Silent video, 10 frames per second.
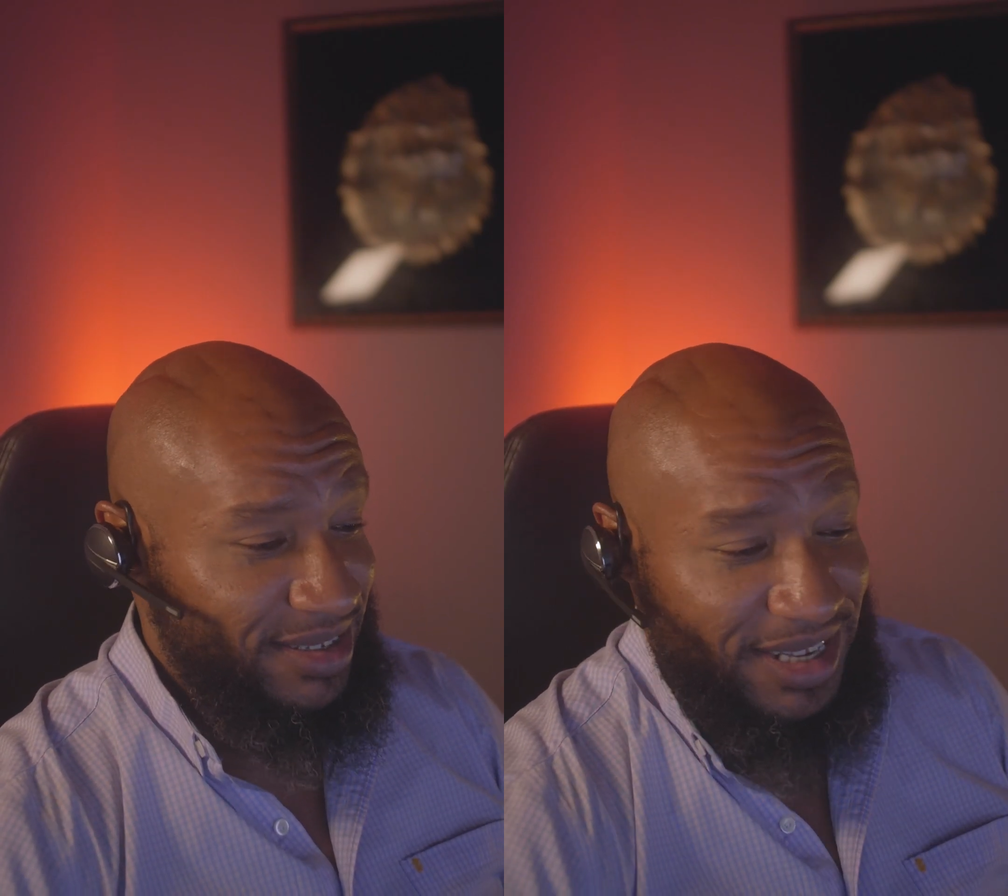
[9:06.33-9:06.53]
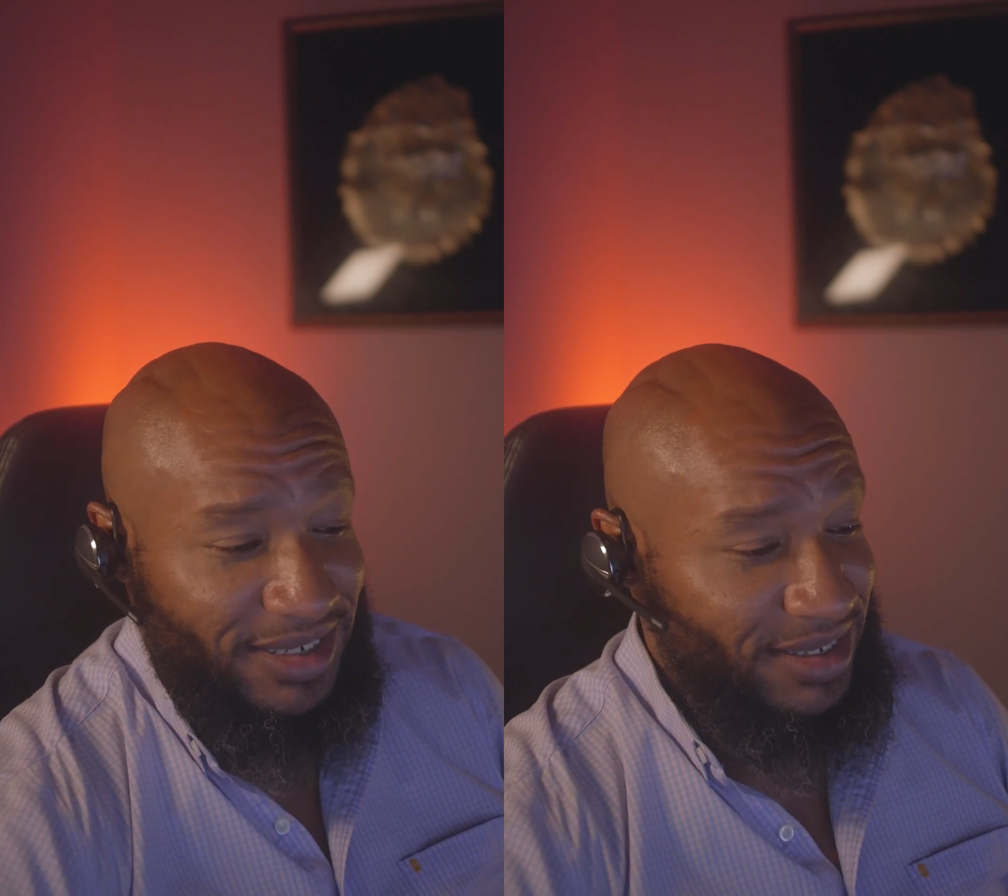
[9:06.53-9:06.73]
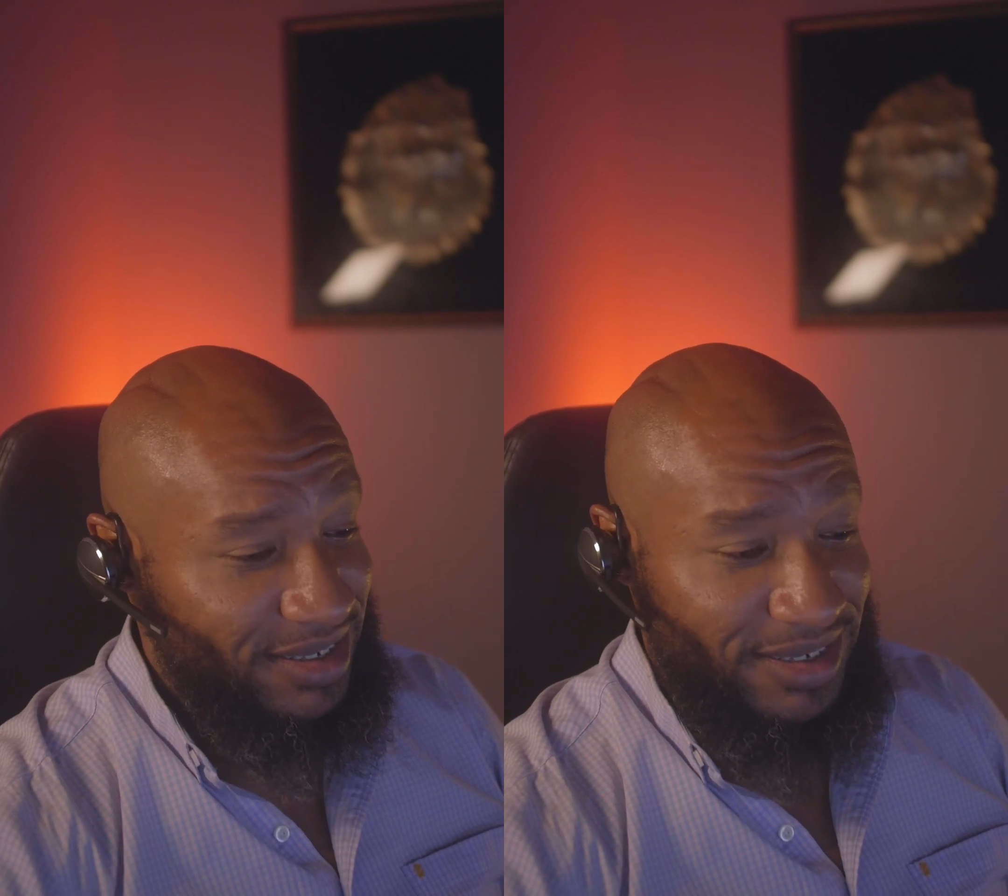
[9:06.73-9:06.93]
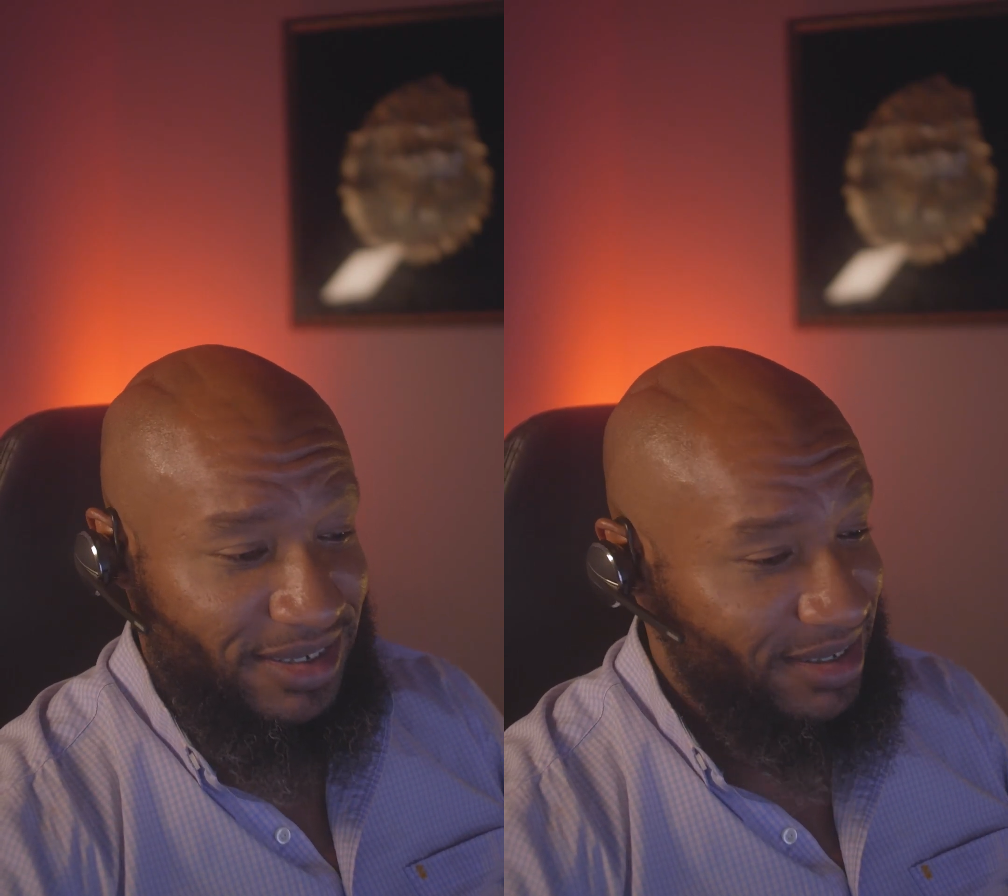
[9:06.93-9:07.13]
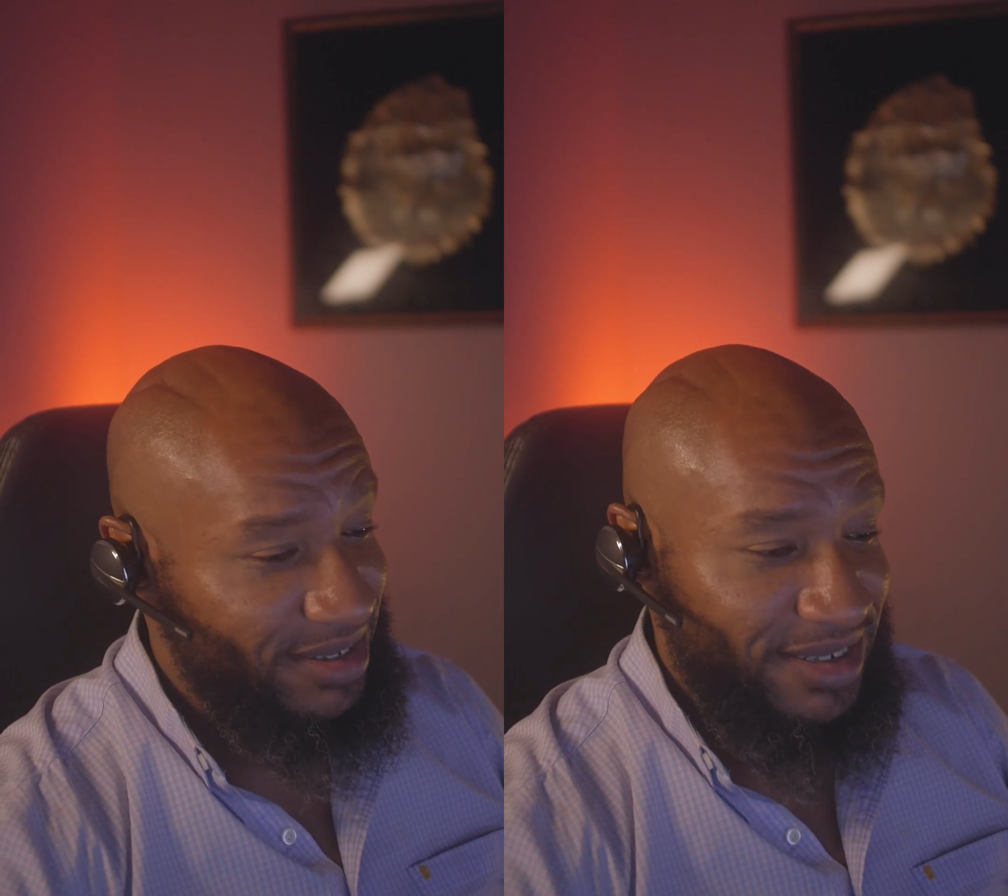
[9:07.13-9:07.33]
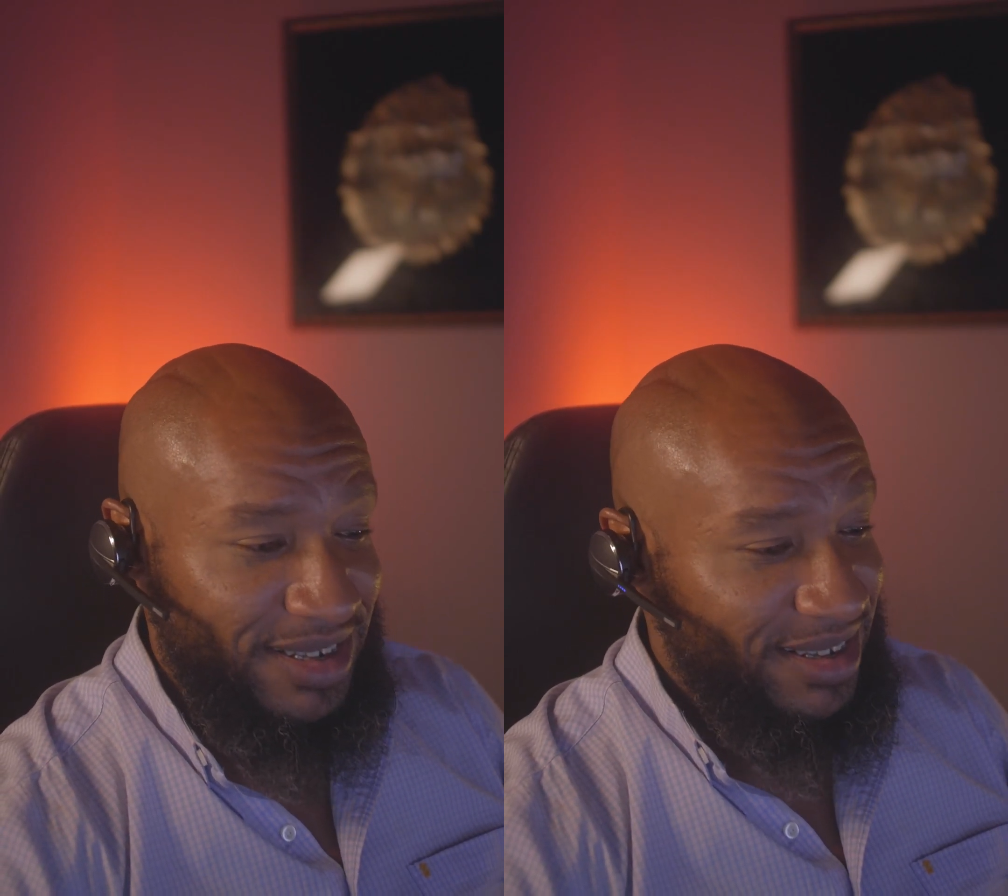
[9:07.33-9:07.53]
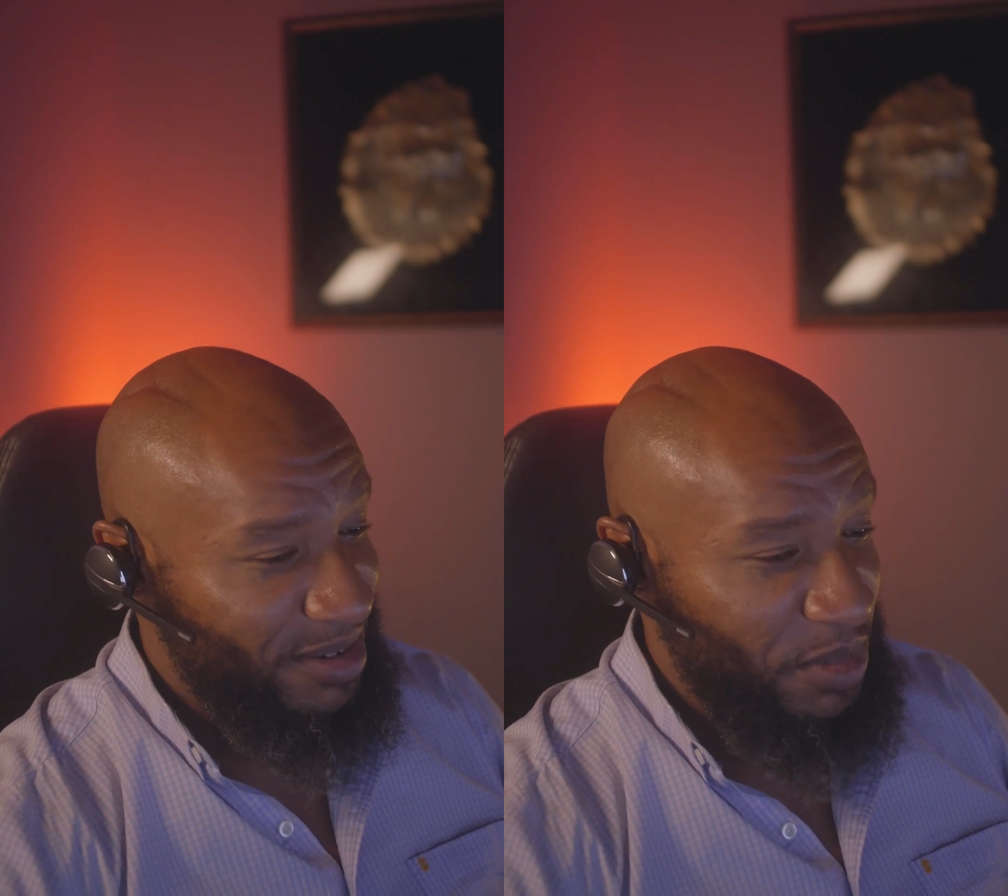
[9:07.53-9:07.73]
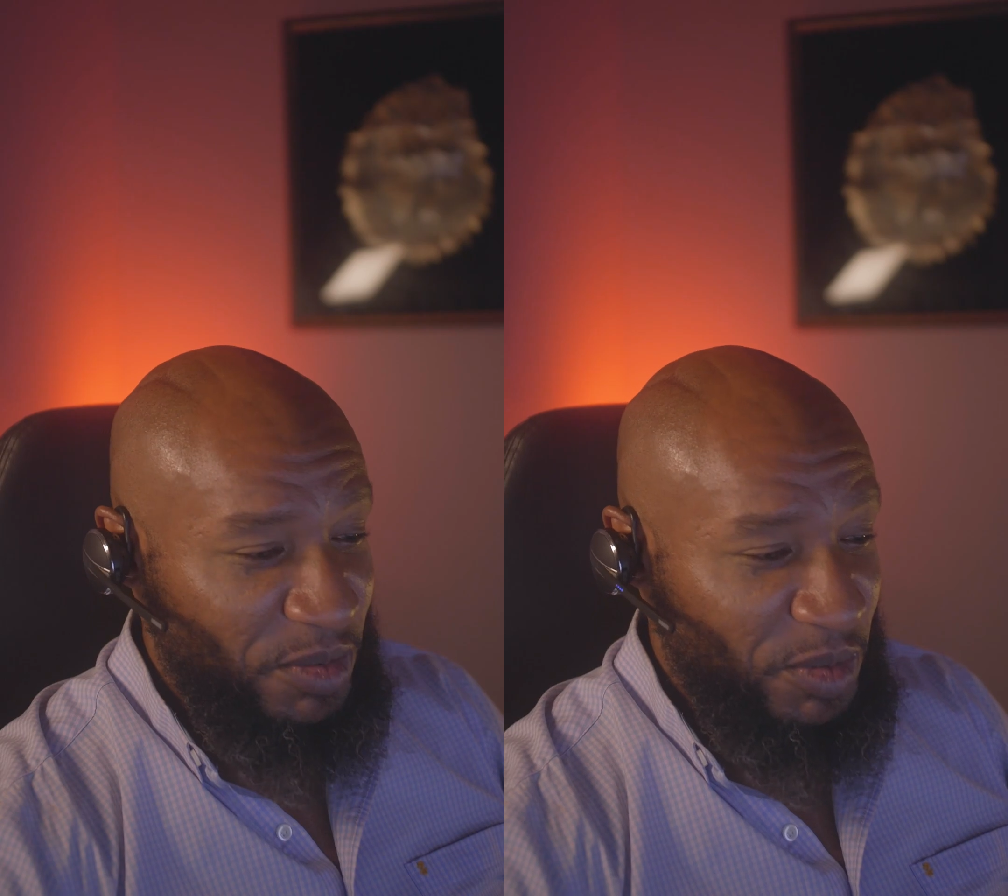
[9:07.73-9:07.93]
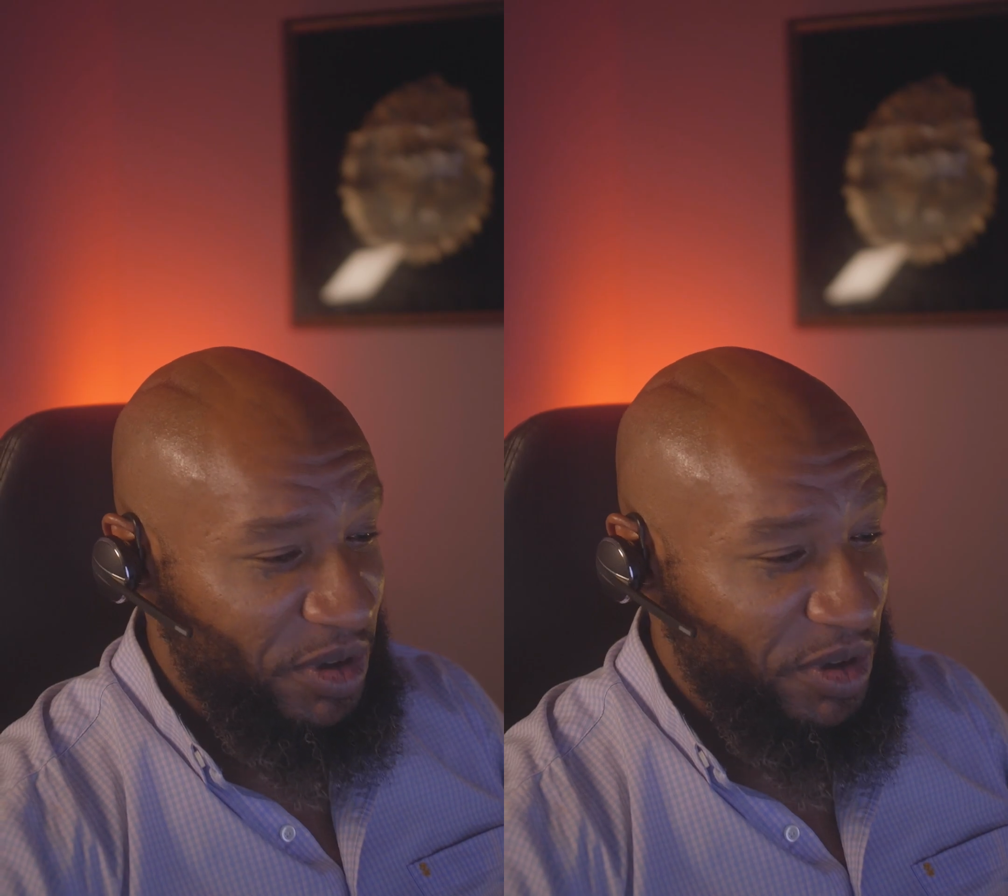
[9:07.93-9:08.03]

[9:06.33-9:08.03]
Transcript: That's just, people